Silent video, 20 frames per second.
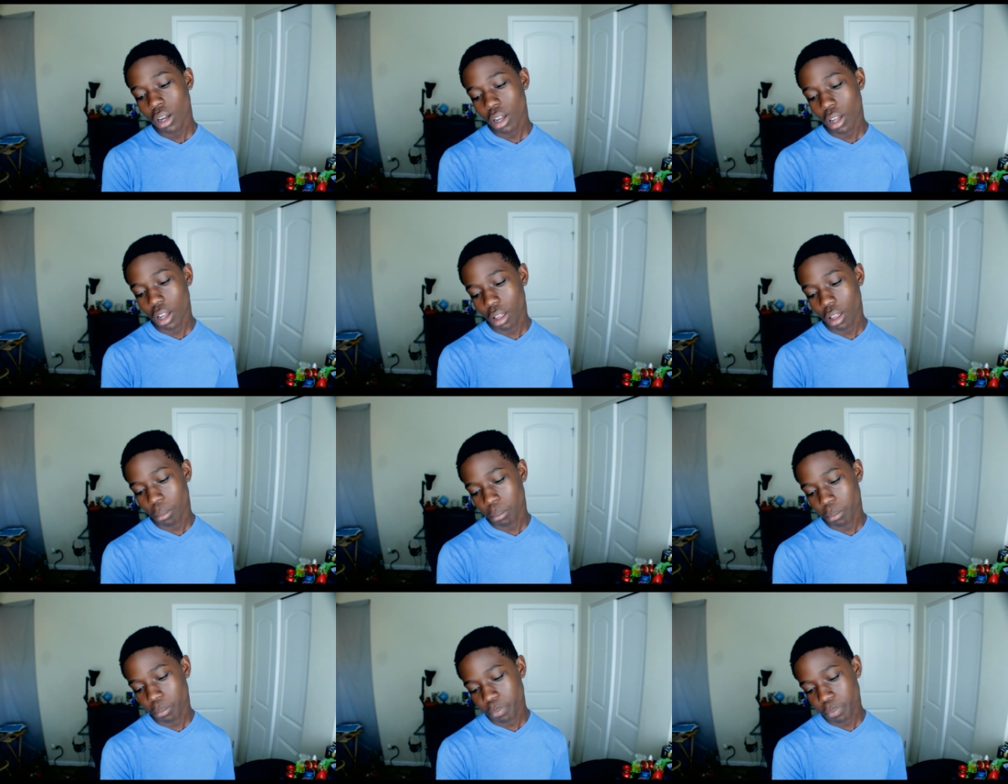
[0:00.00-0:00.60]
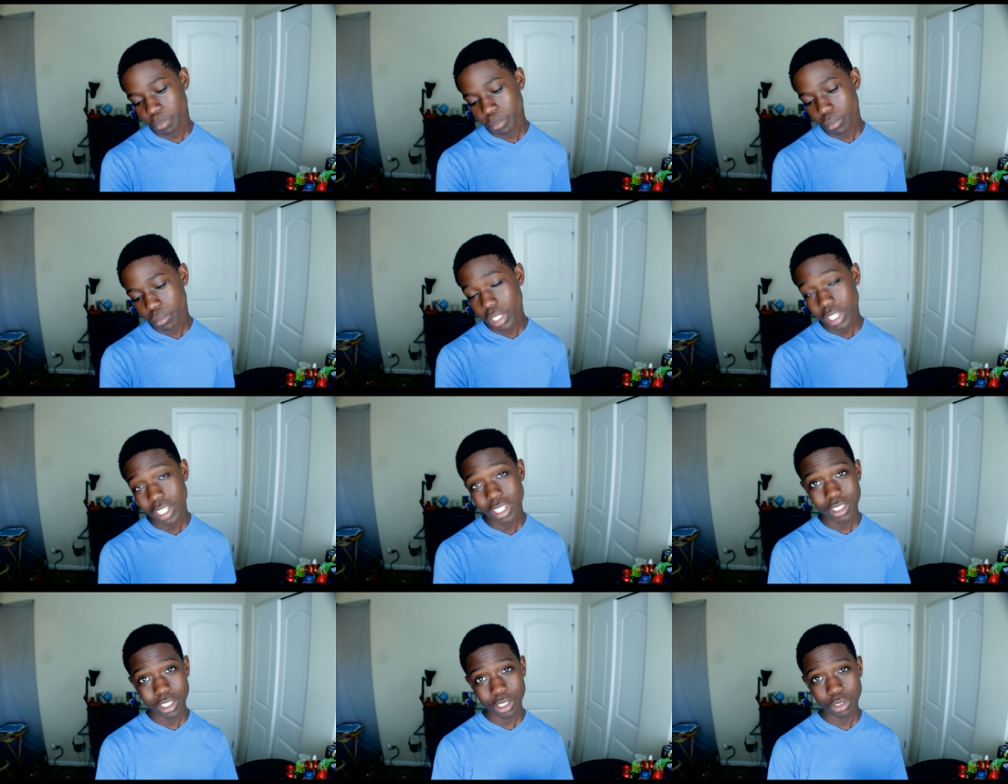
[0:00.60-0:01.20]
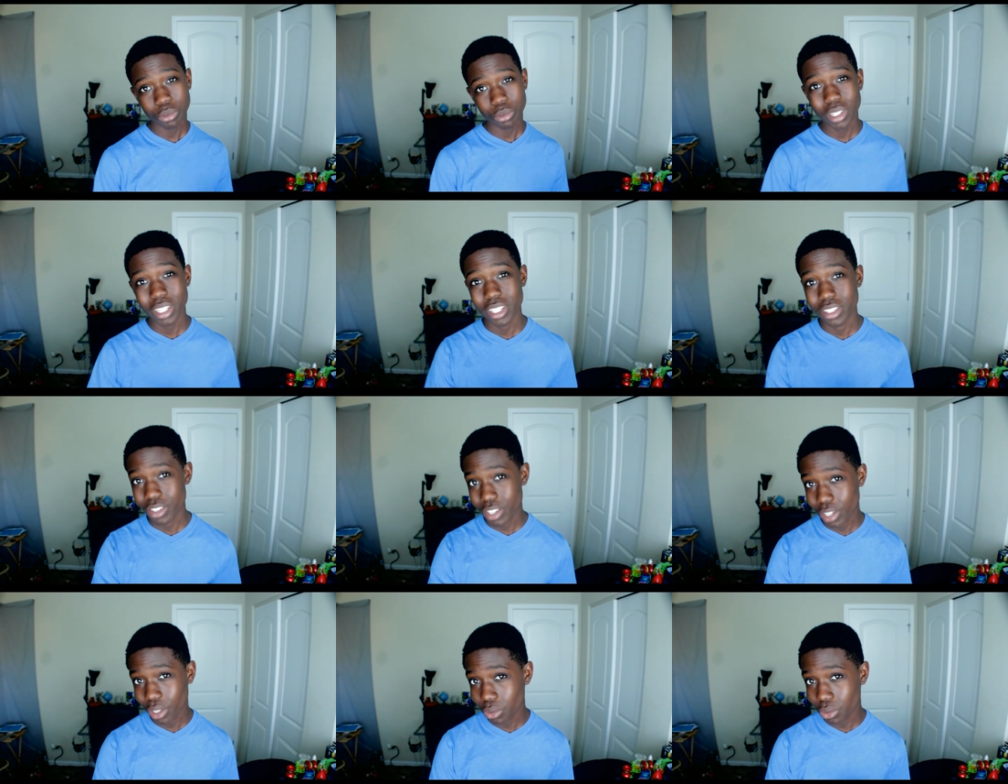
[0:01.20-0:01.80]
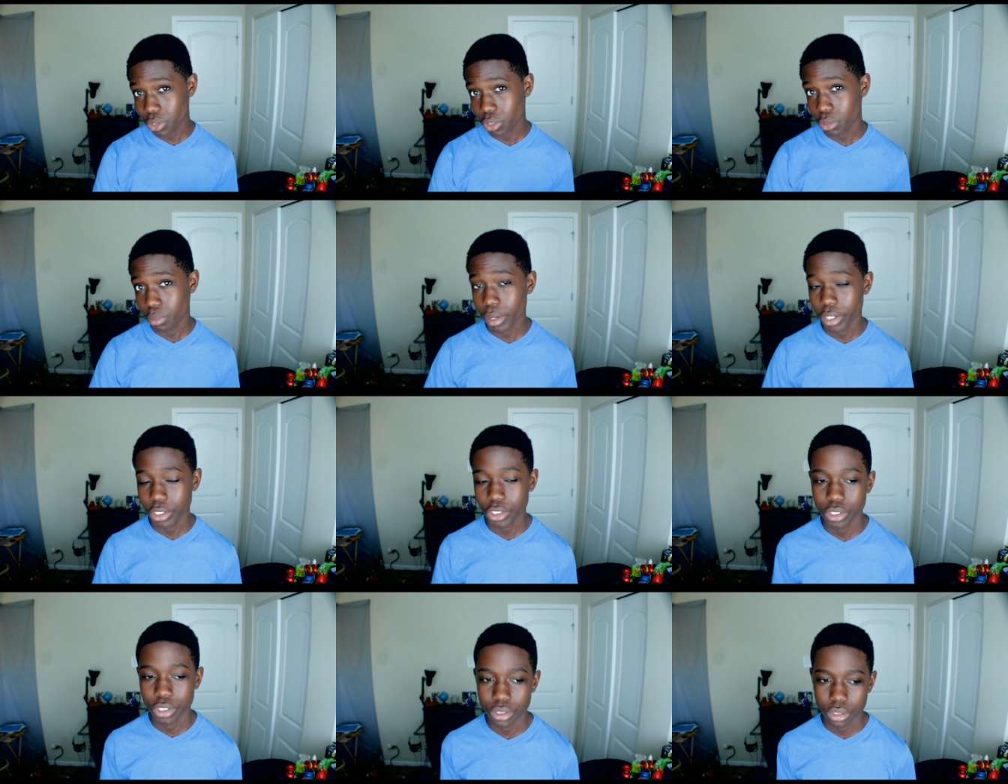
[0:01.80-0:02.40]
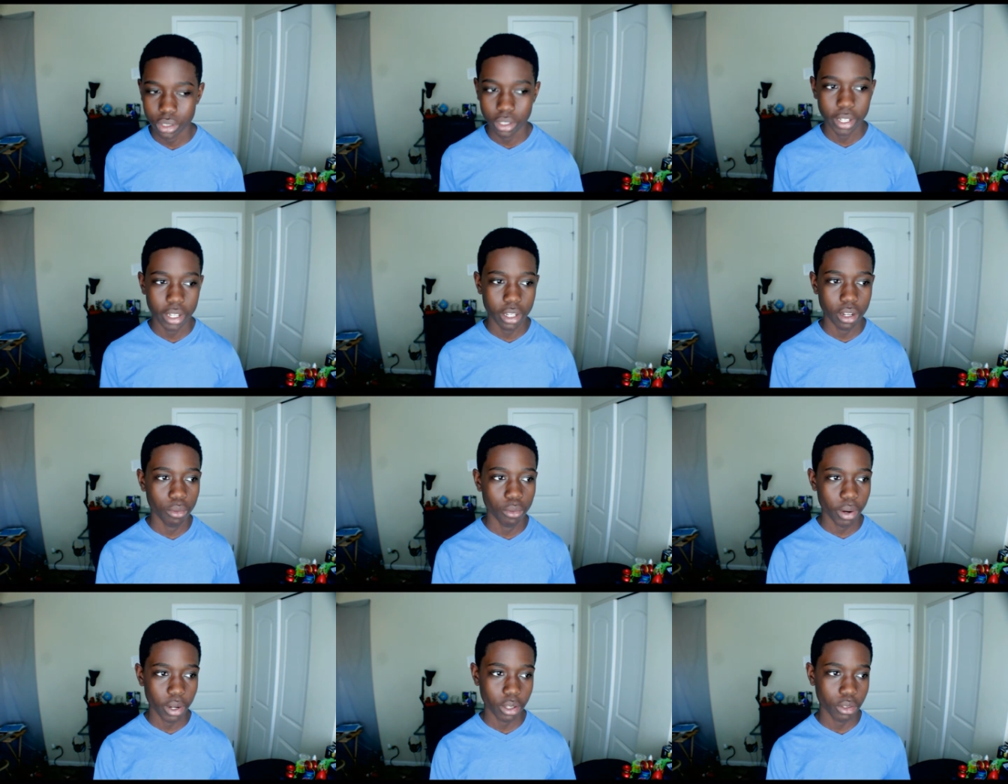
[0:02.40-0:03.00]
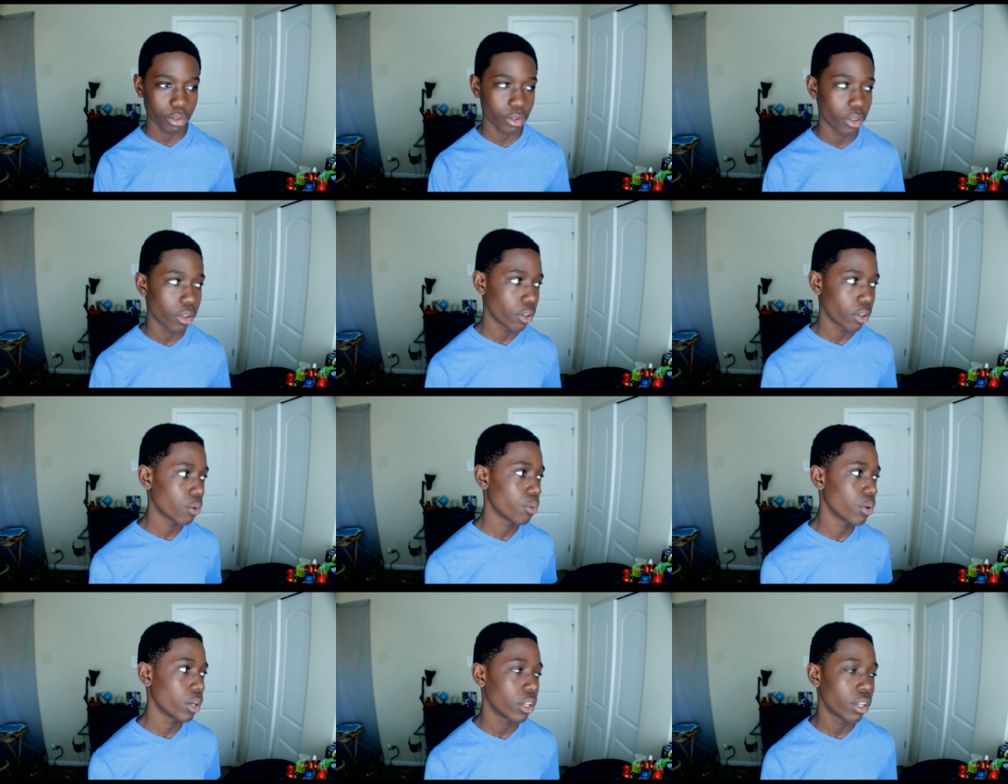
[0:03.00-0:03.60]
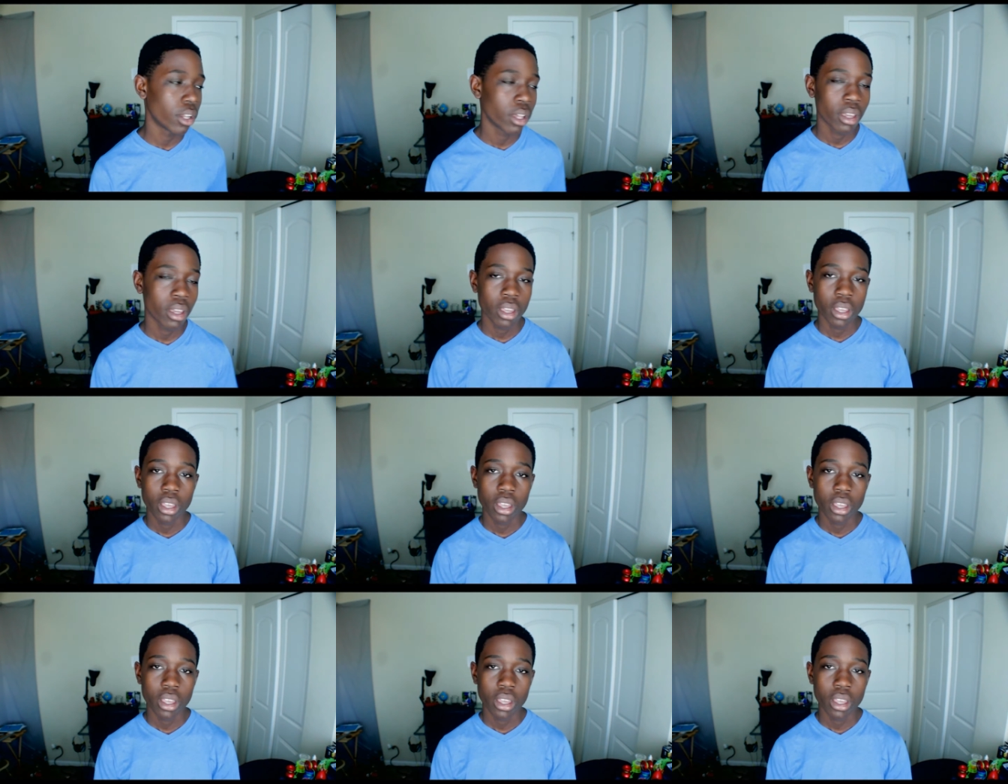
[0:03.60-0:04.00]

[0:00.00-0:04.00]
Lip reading: and it doesn't really tilt as much as like a regular yo-yo would.